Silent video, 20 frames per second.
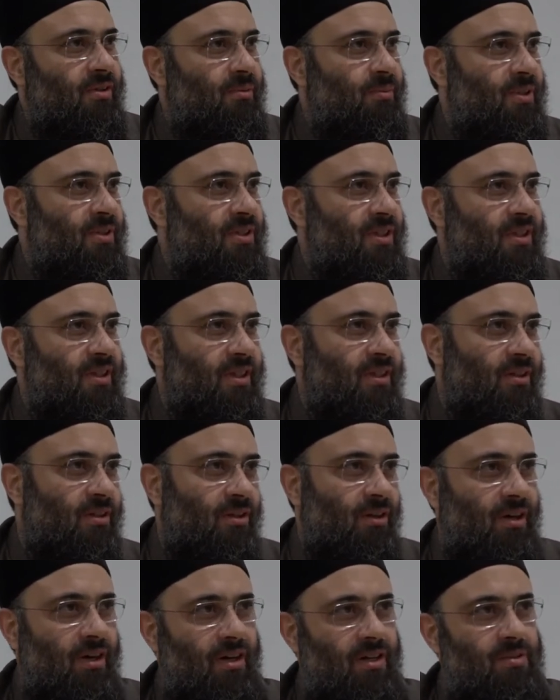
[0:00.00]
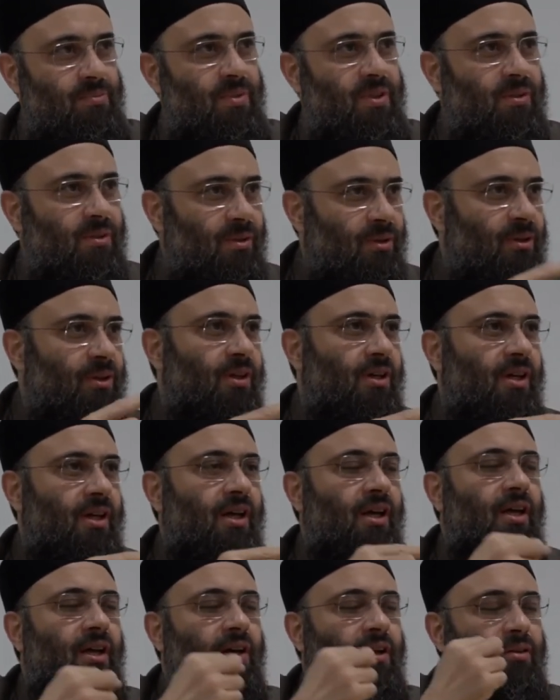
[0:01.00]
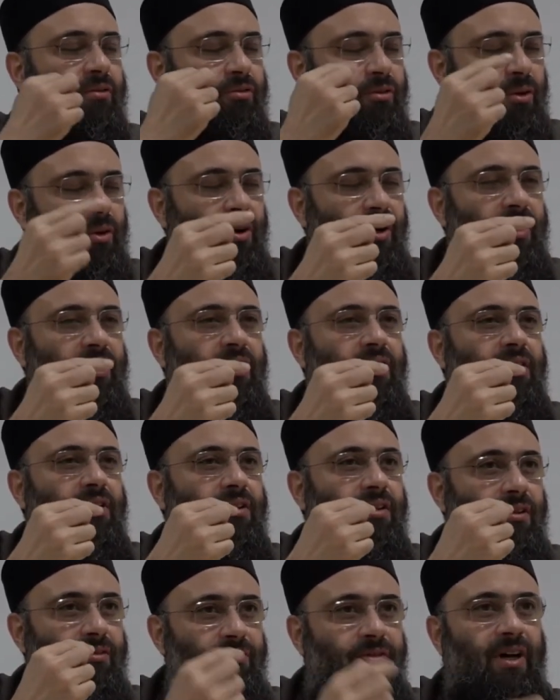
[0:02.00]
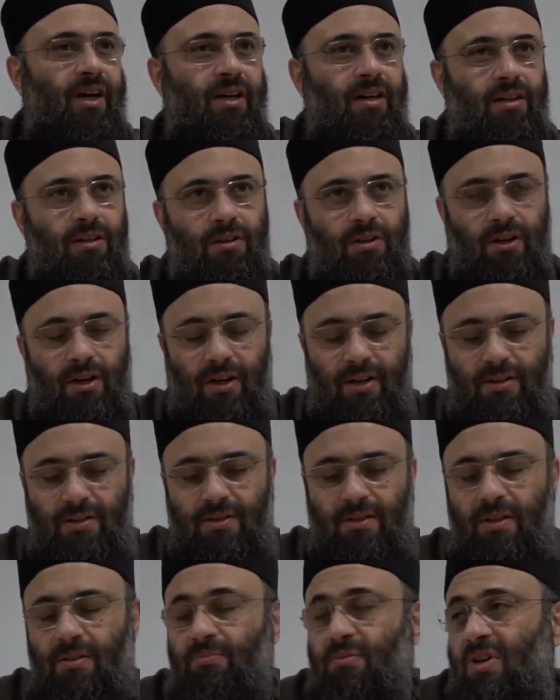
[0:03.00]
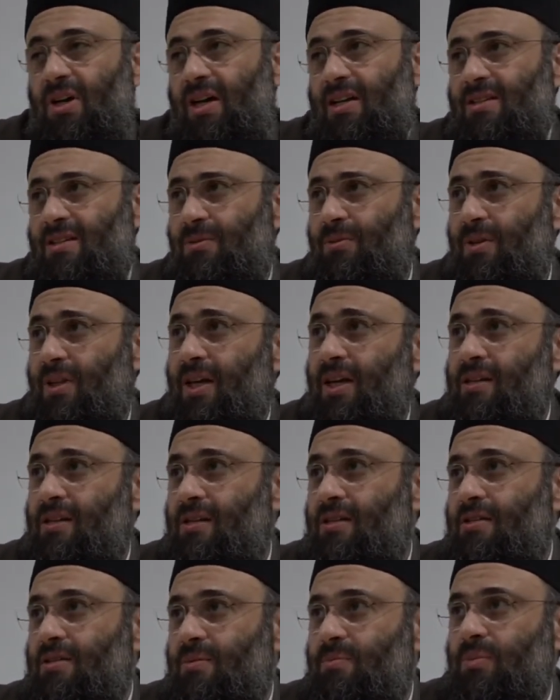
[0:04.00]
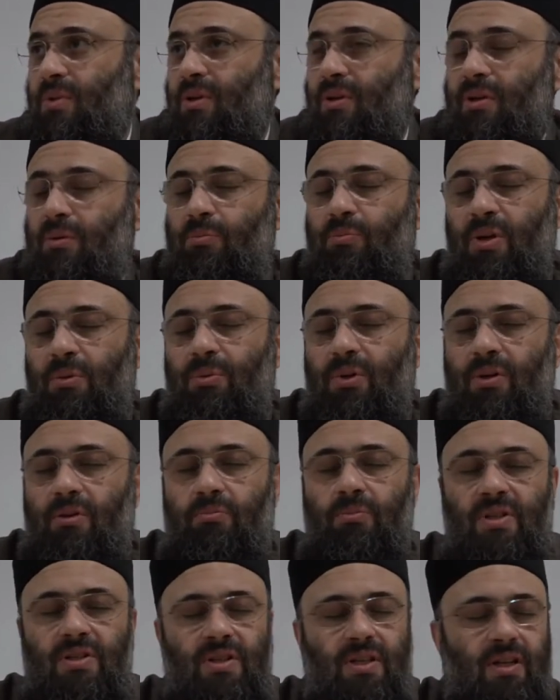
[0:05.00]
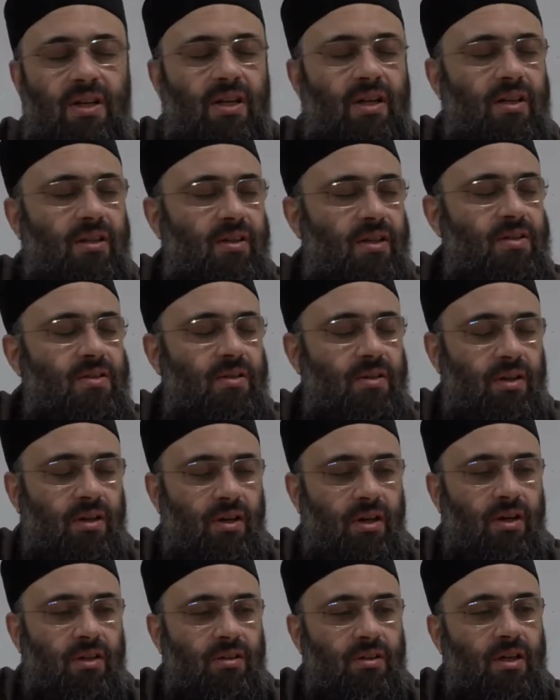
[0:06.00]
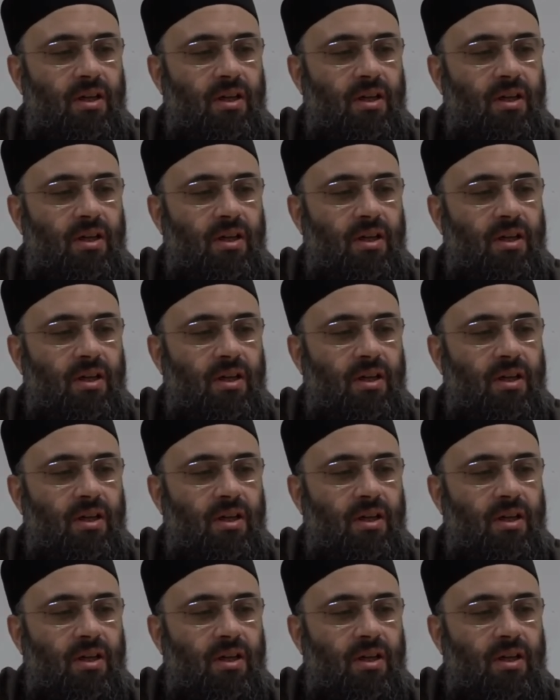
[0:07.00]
material cause, but look for the final cause. So that is people of basira in this regard.